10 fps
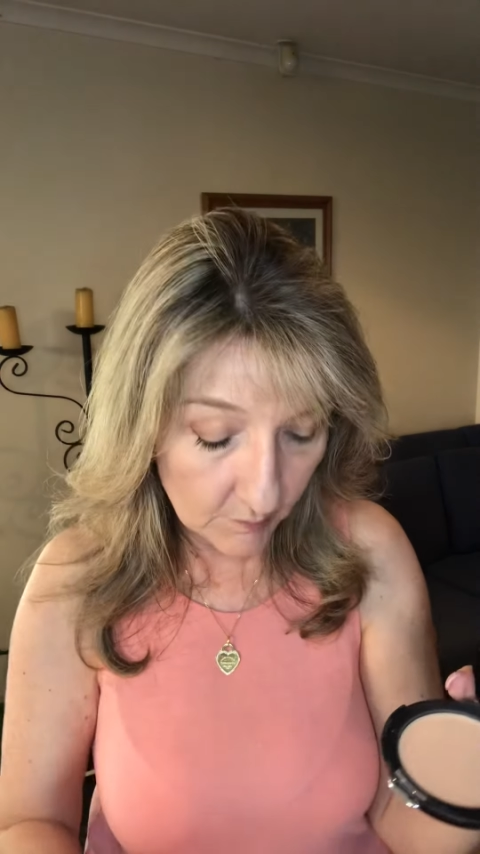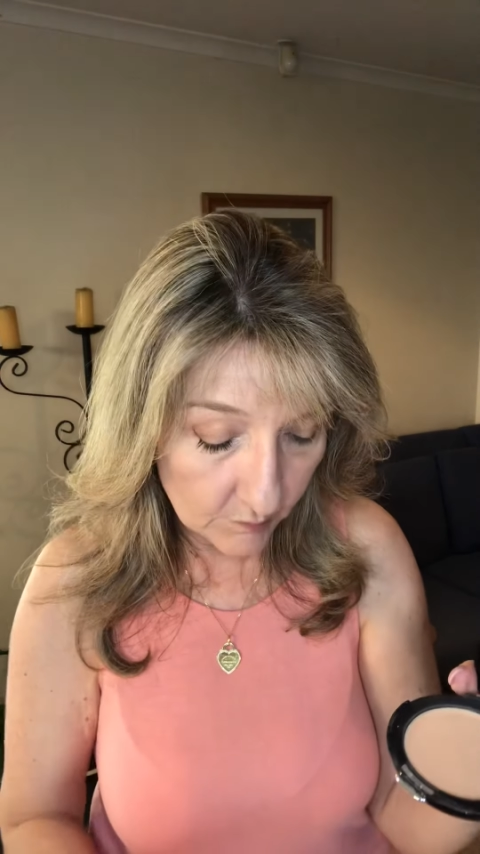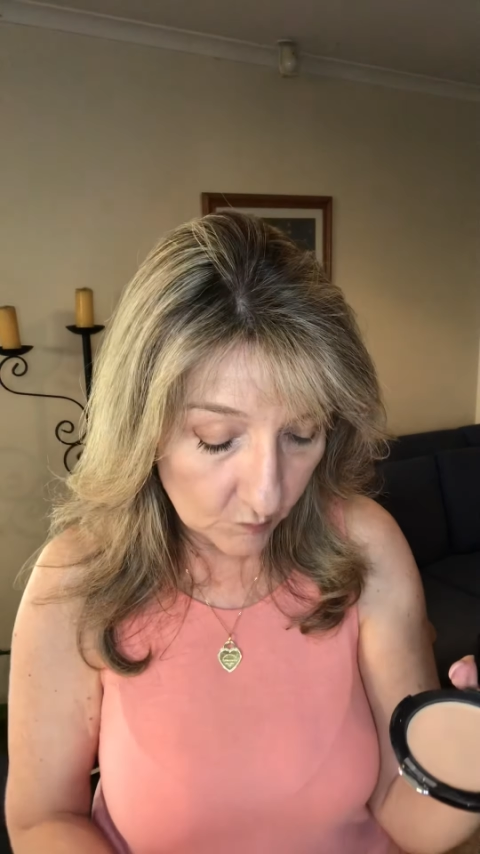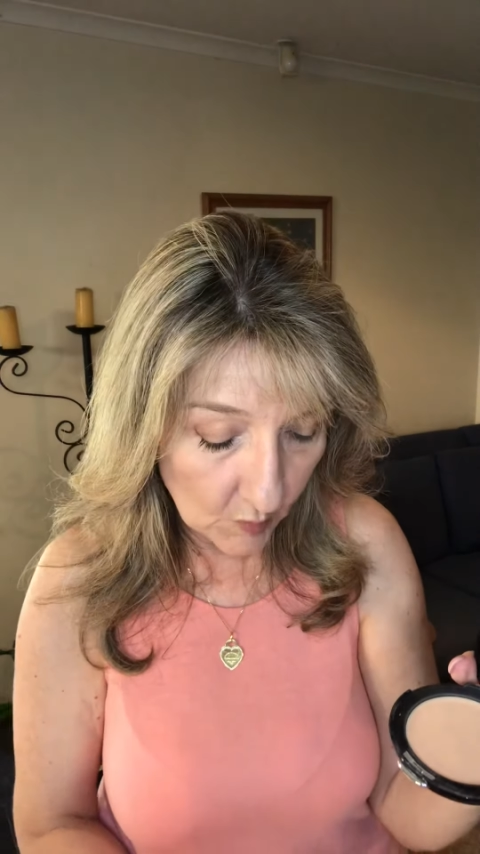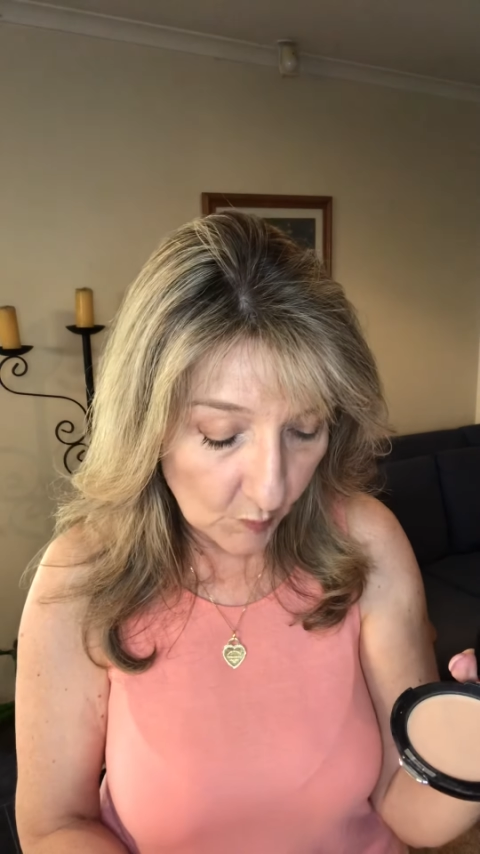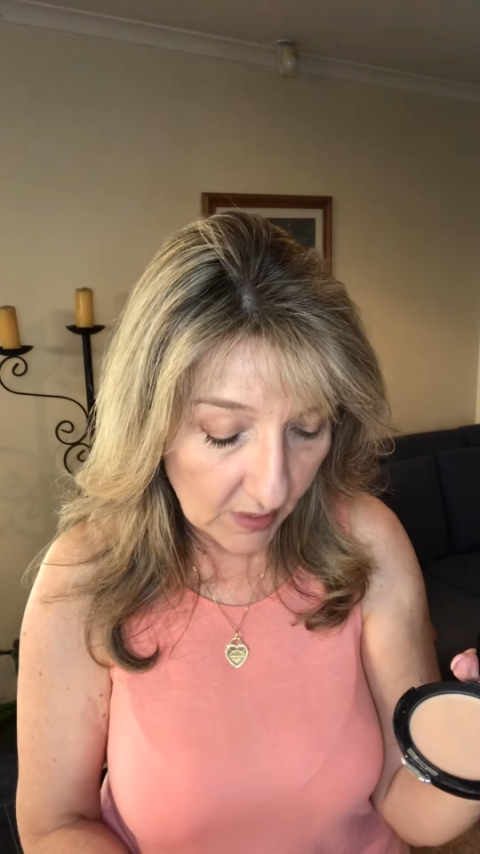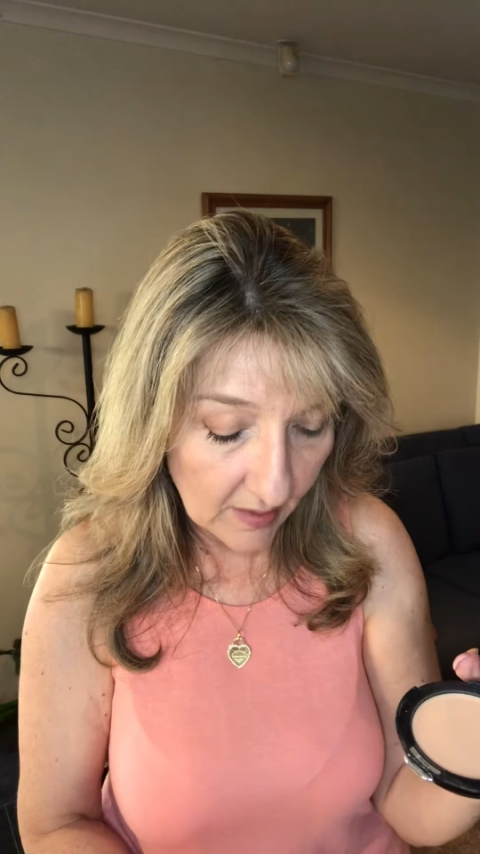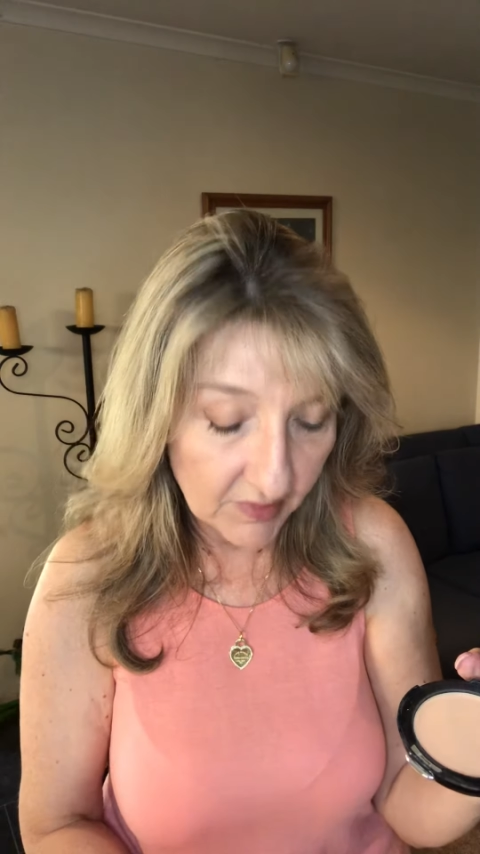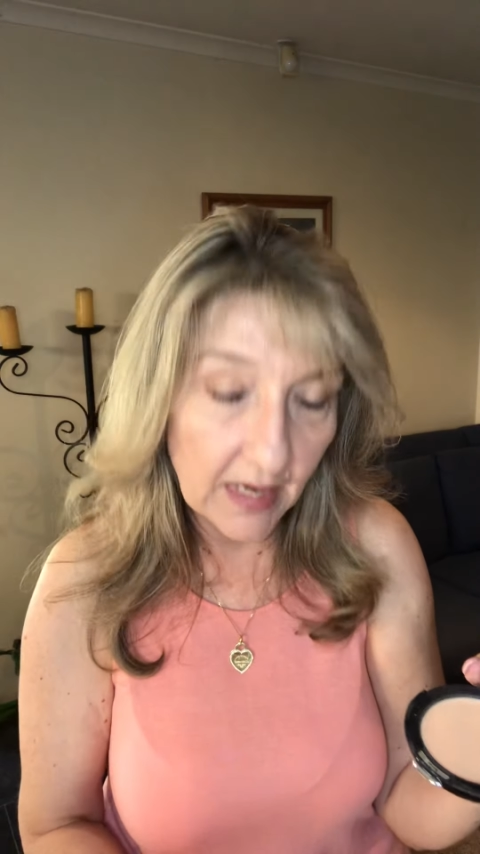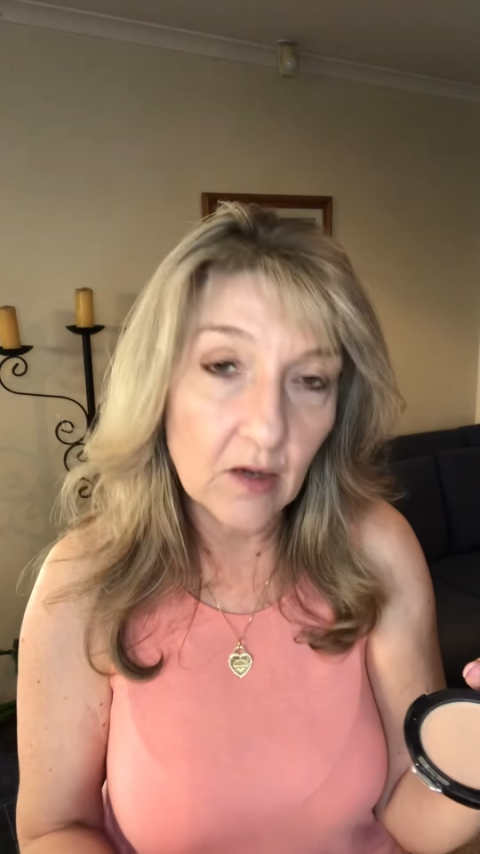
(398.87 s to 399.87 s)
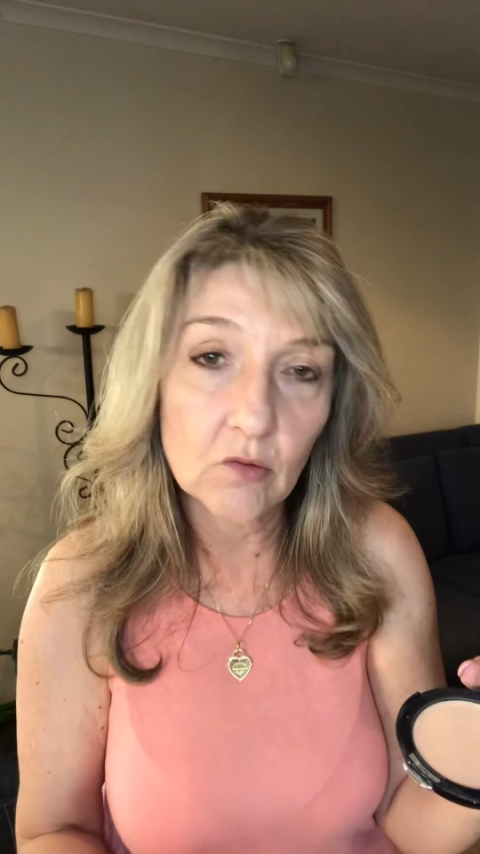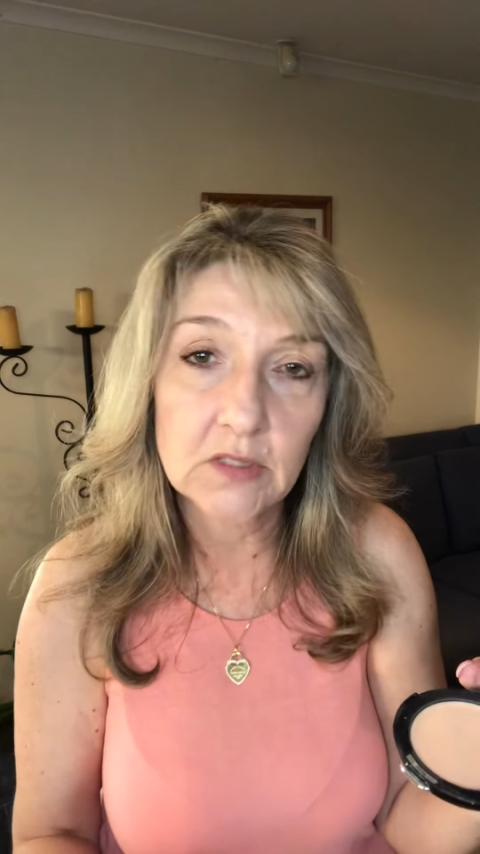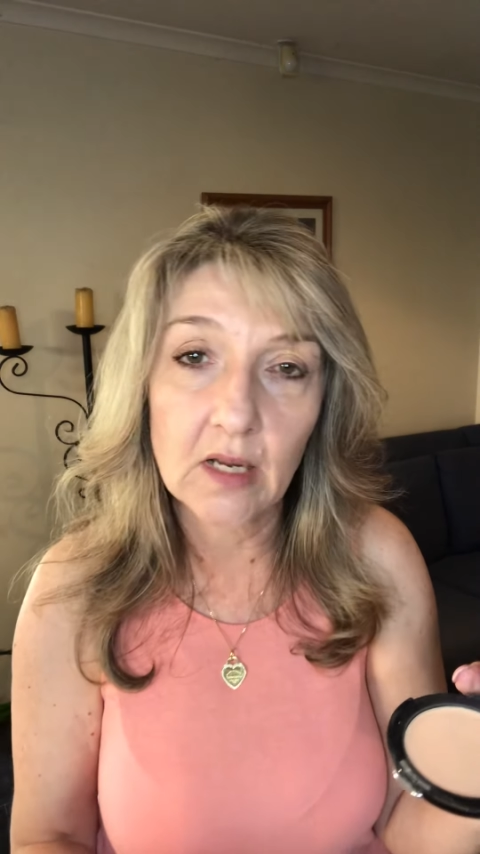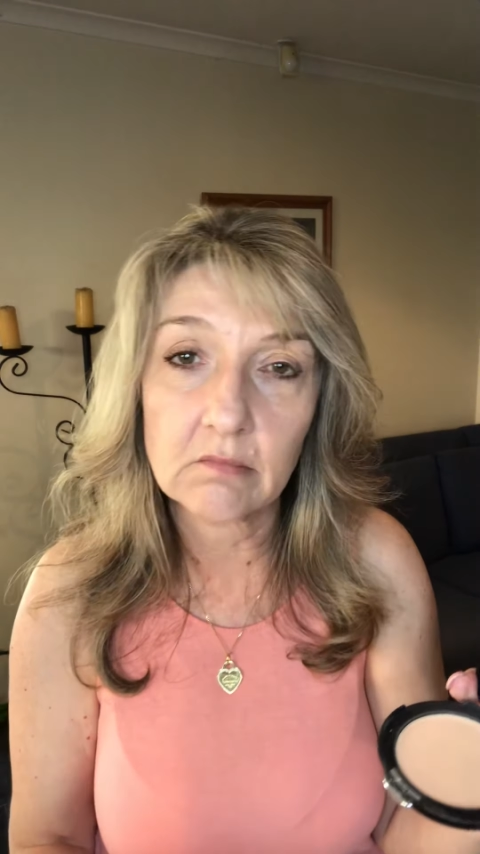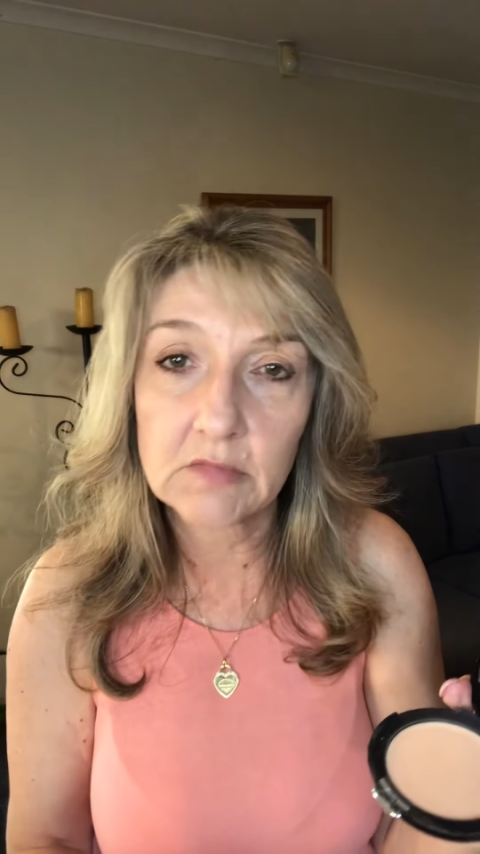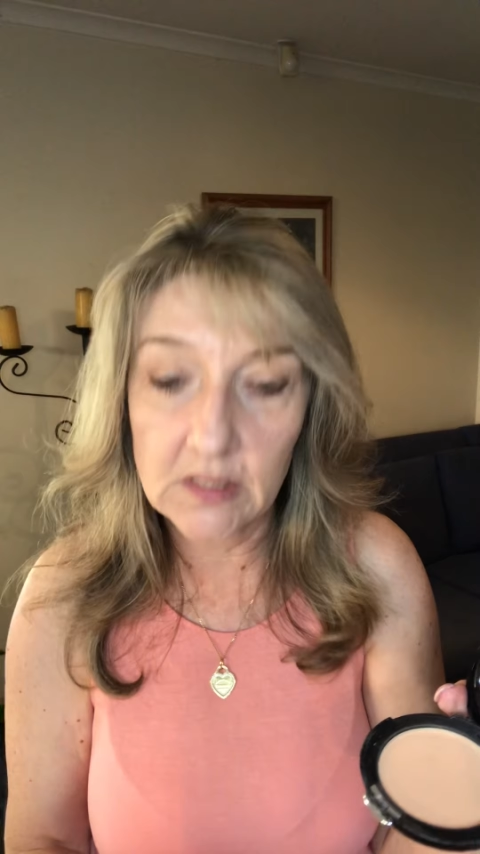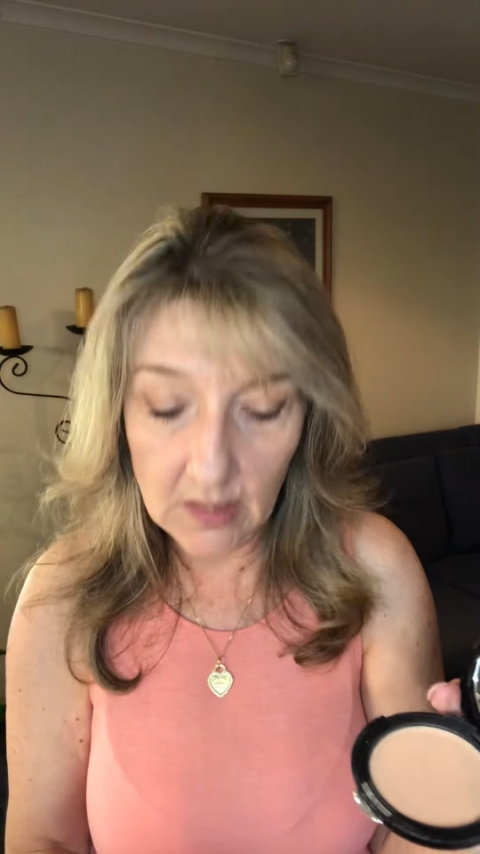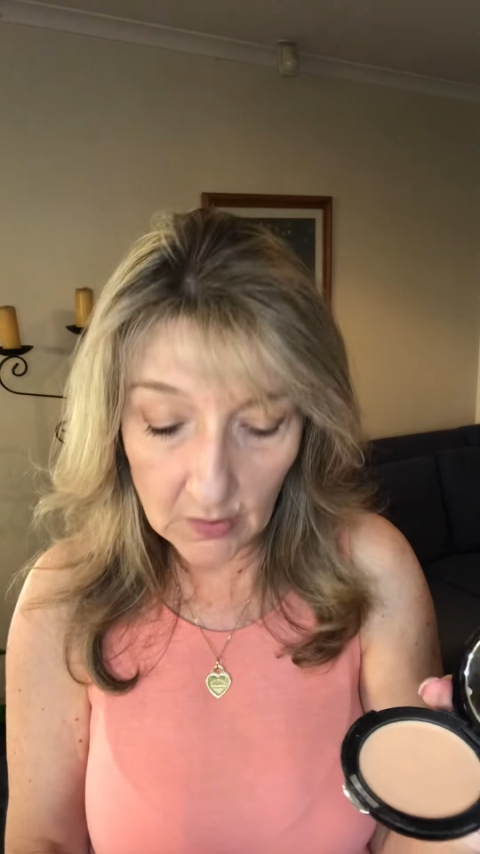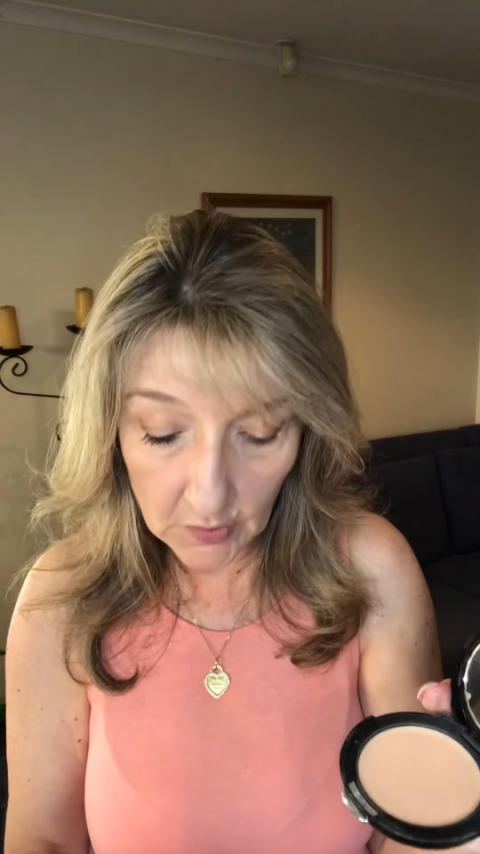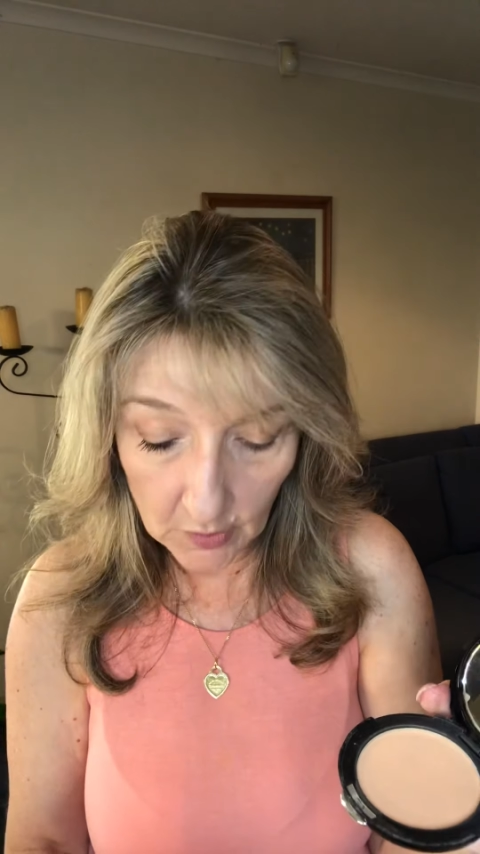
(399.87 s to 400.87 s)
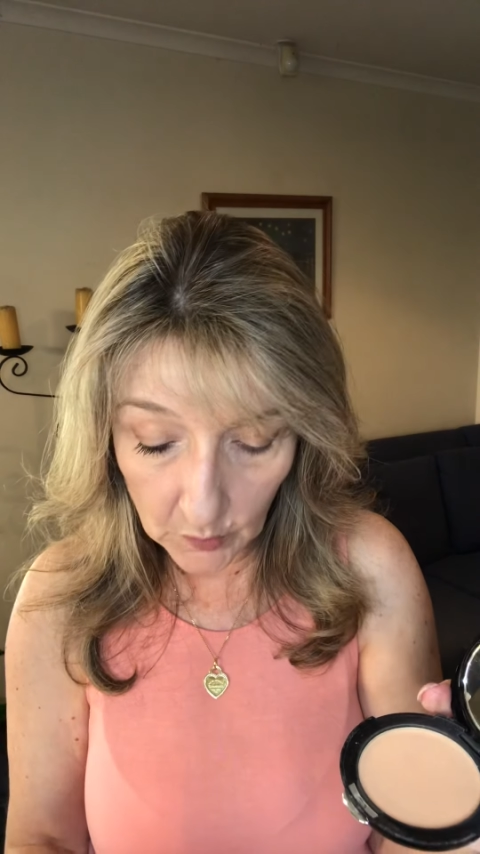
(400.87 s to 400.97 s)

when we had that lockdown scenario,